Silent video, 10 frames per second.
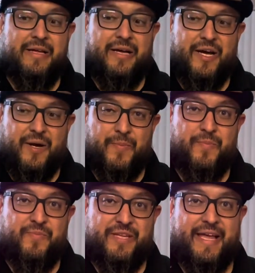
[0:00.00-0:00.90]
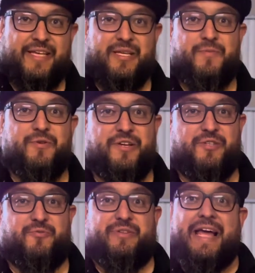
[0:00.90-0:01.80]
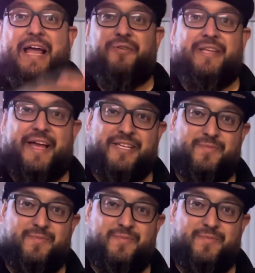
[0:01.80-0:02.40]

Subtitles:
The case I'm using is a recycled case,